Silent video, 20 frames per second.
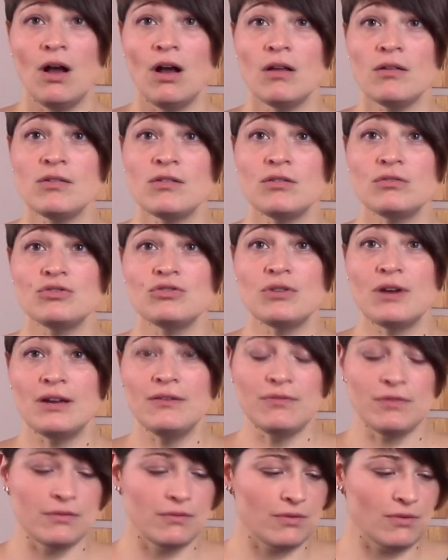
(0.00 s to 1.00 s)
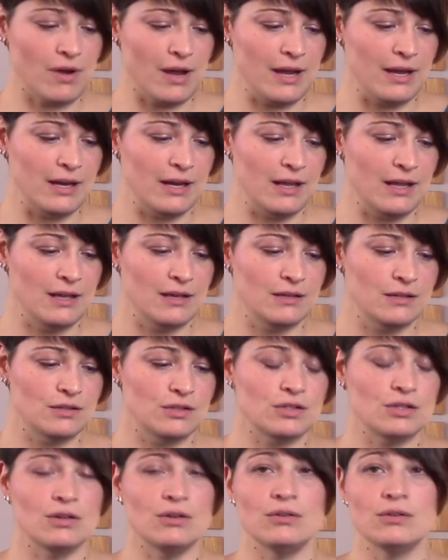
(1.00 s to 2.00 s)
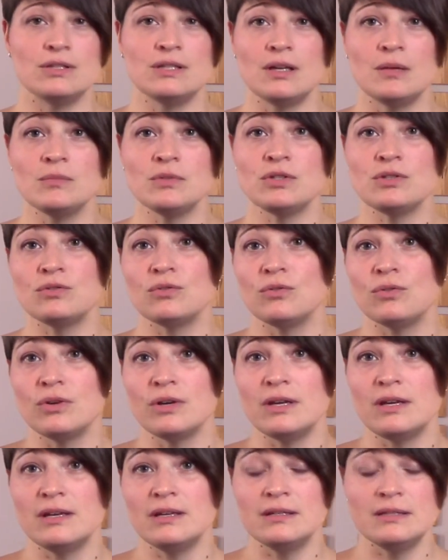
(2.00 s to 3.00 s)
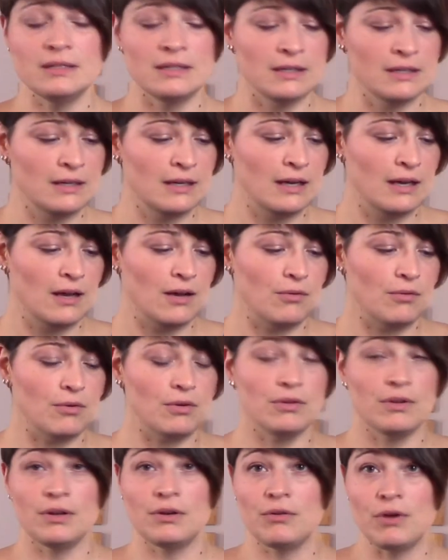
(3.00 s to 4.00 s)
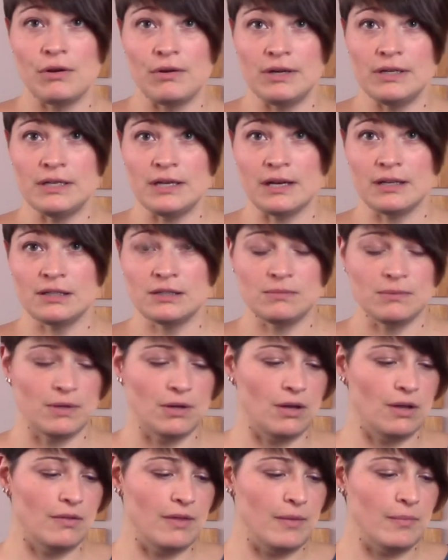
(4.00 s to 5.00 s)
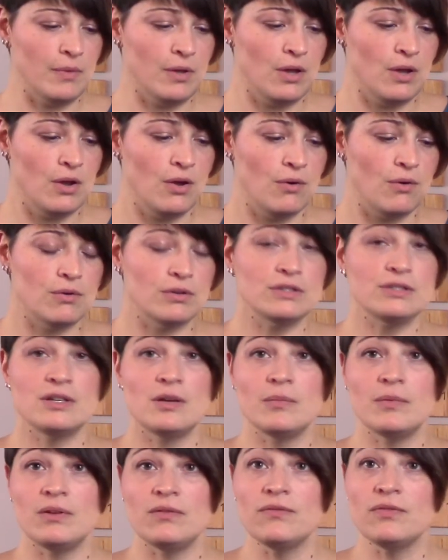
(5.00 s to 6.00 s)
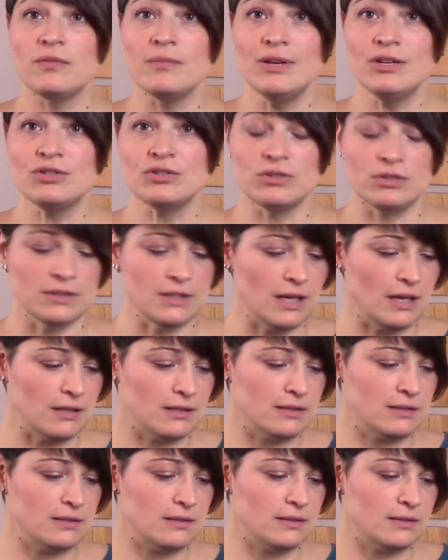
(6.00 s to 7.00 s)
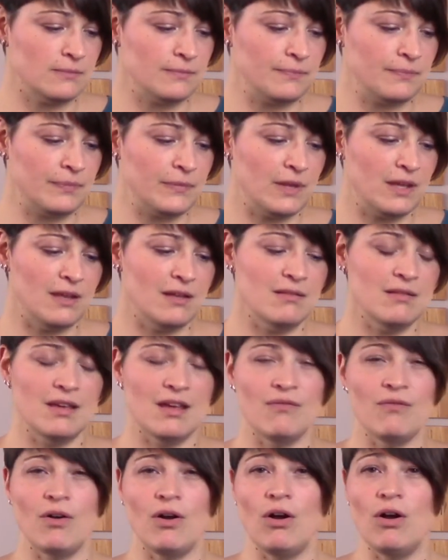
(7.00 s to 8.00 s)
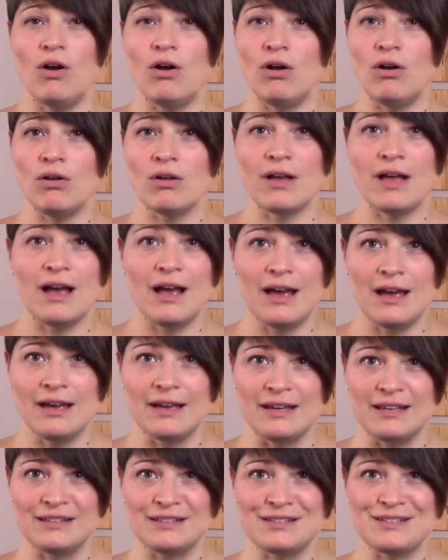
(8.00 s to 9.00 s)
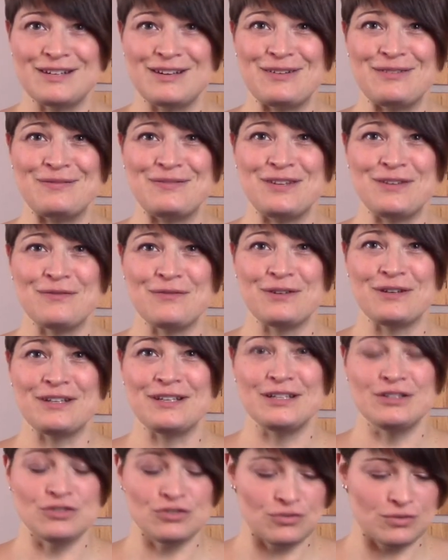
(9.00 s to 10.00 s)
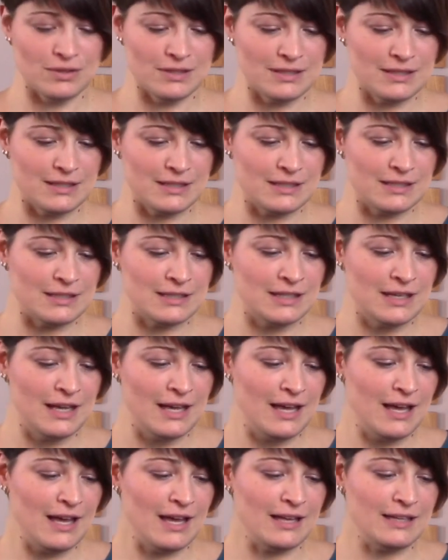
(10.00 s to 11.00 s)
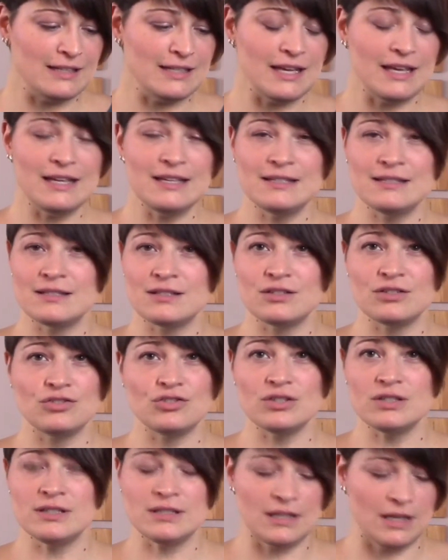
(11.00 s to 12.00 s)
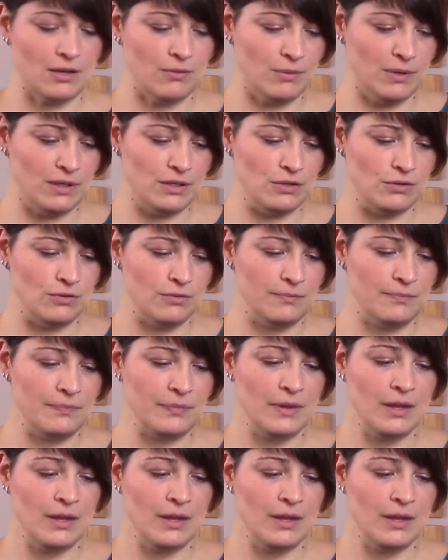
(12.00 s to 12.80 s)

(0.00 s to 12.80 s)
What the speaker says: Also, try for variety. So some stories, or literary texts we call them, or some informational texts. Kids have all kinds of different interests and tastes, just like we do.